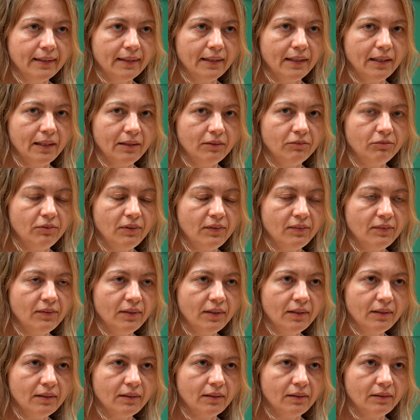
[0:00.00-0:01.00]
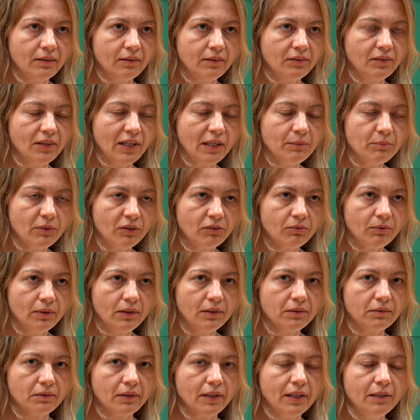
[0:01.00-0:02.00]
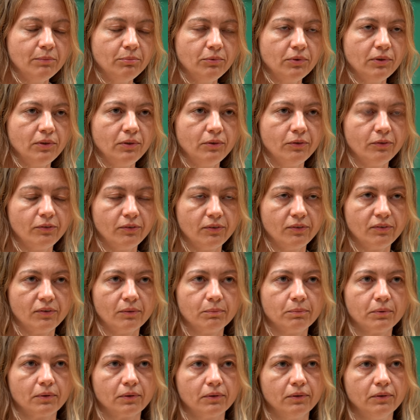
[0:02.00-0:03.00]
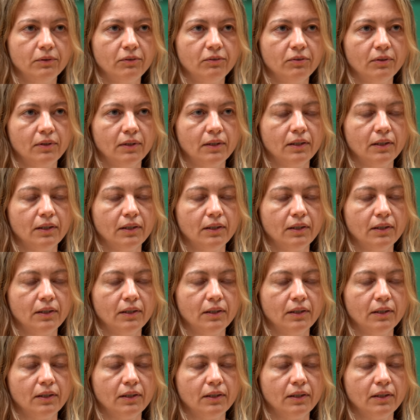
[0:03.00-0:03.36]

And we think the time is really ripe to use this approach